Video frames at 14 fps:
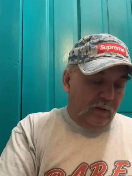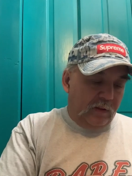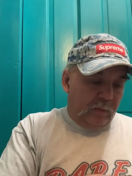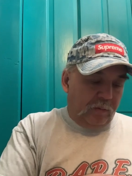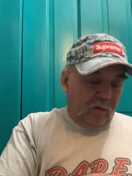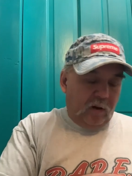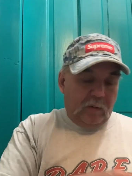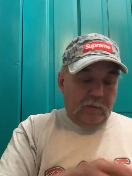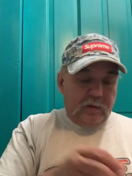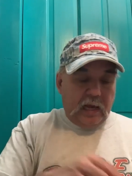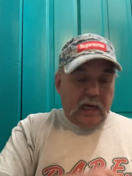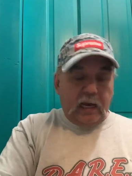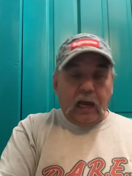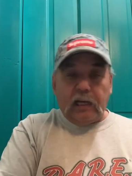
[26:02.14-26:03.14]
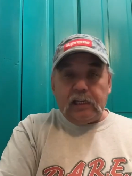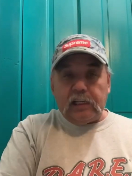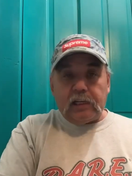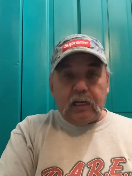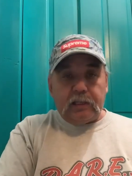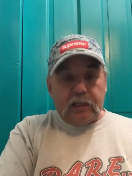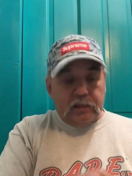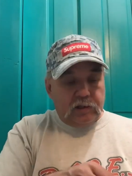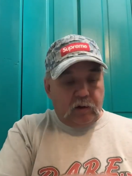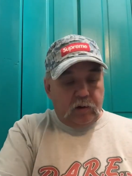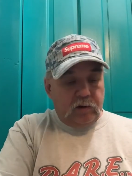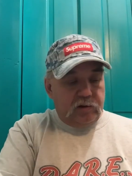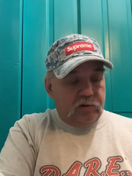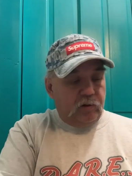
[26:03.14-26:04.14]
of the problem... I just got that
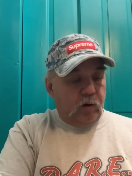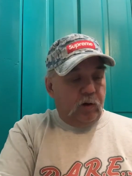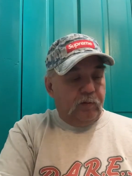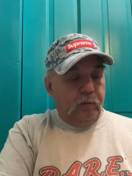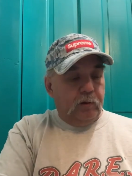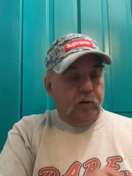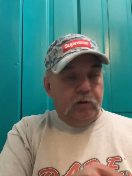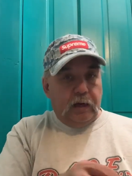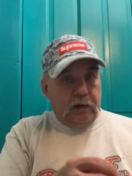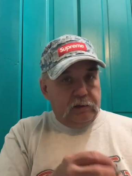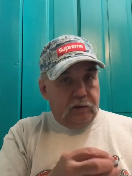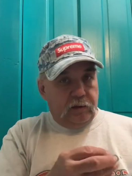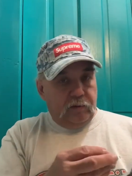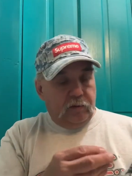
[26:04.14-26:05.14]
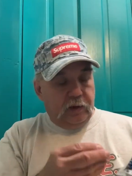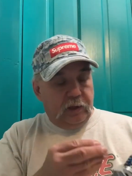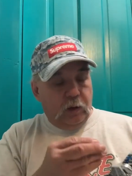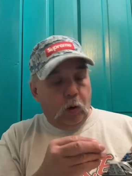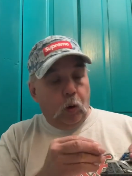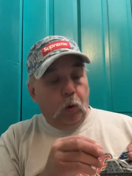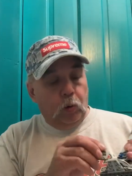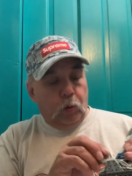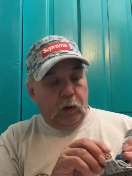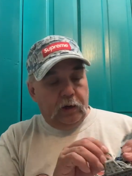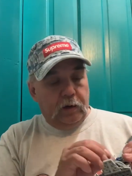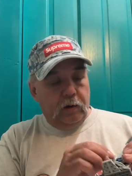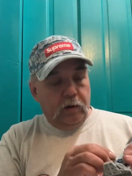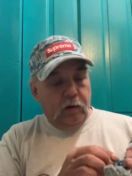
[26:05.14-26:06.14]
Star Destroyer from 2003, the old
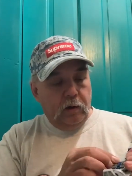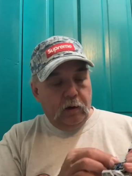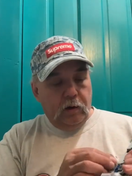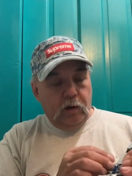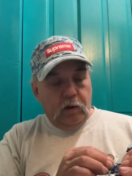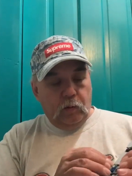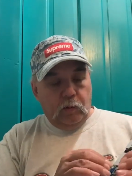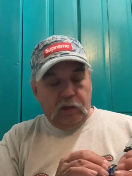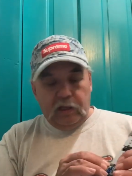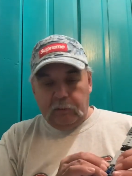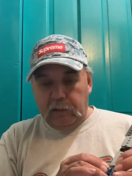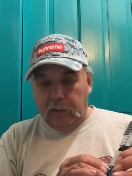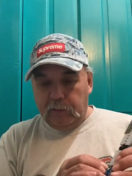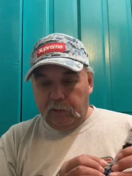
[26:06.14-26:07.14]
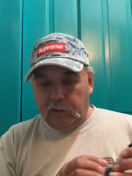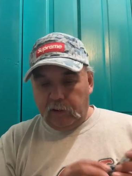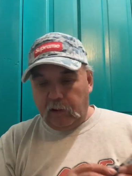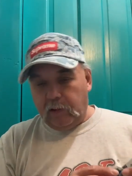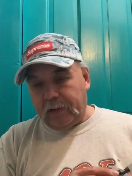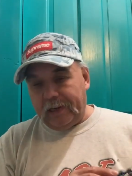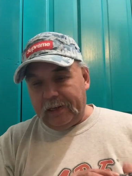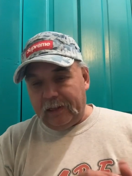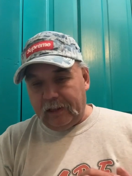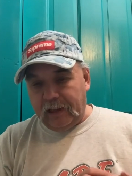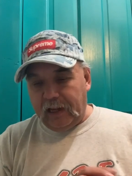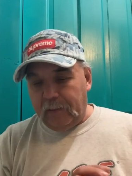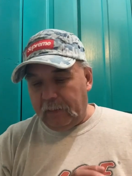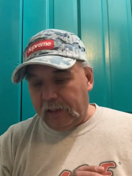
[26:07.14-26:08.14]
one. The one that people call kind of
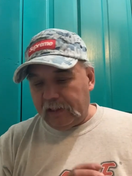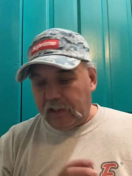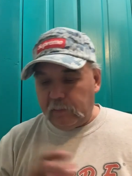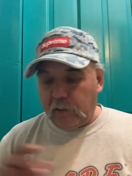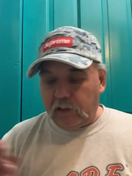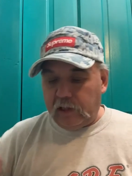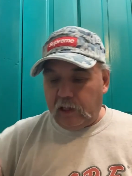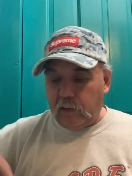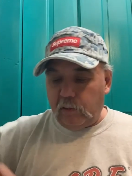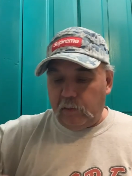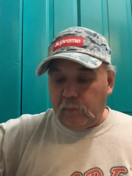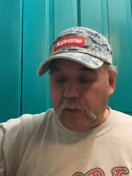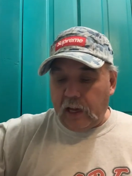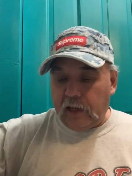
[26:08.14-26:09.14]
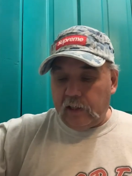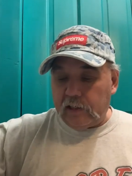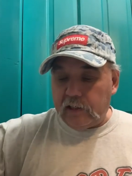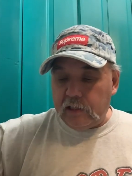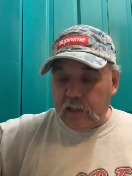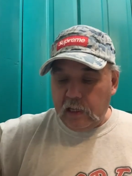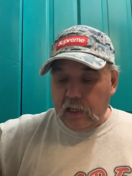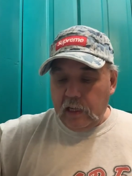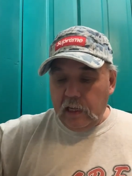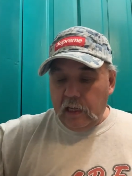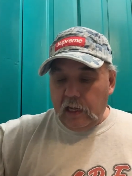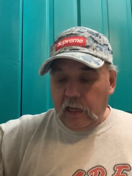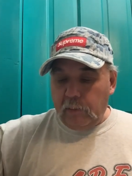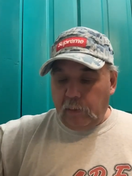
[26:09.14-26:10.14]
lame because it's put together with magnets.
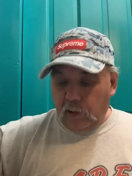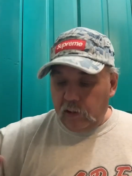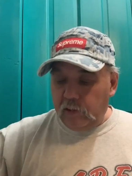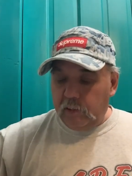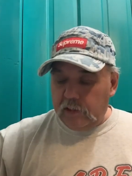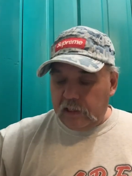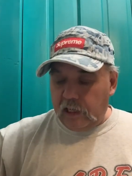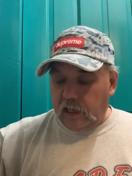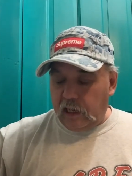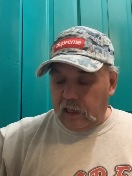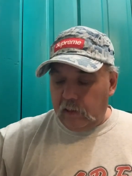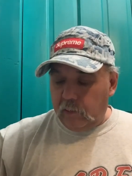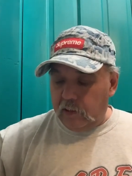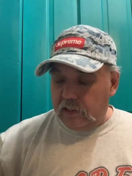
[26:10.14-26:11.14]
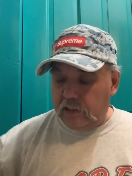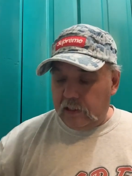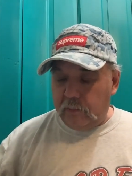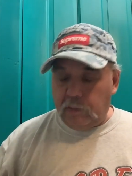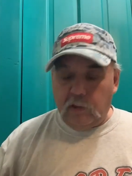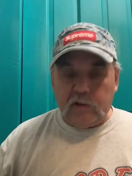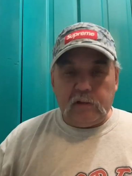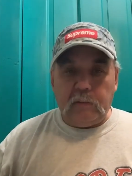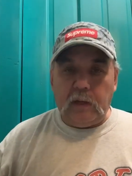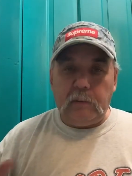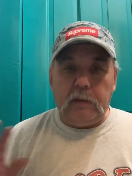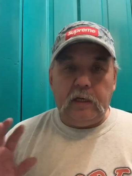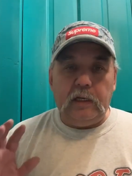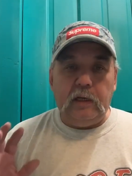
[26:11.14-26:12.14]
And part of the reason I got it was a person
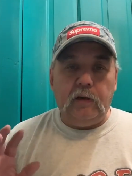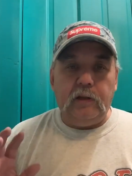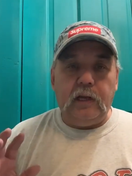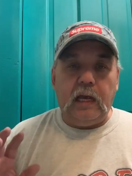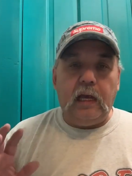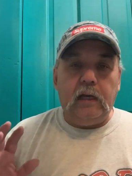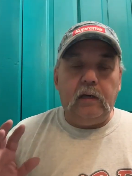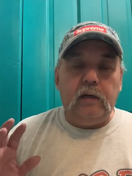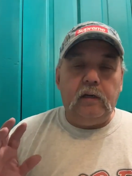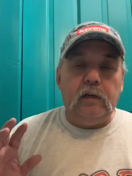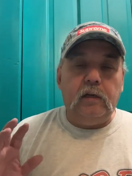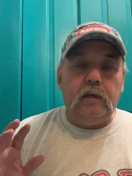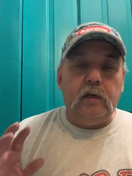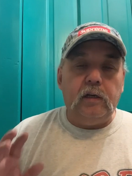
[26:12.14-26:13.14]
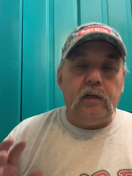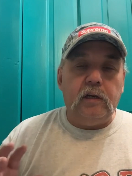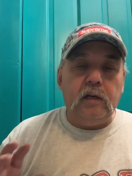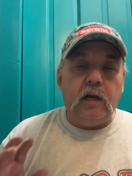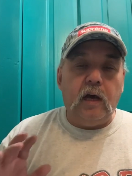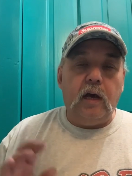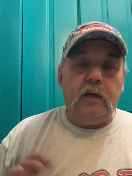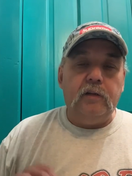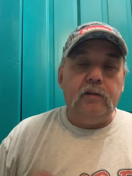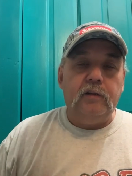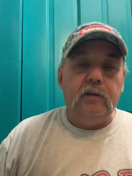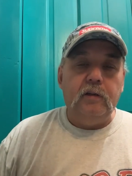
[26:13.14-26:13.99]
made me a deal that I could not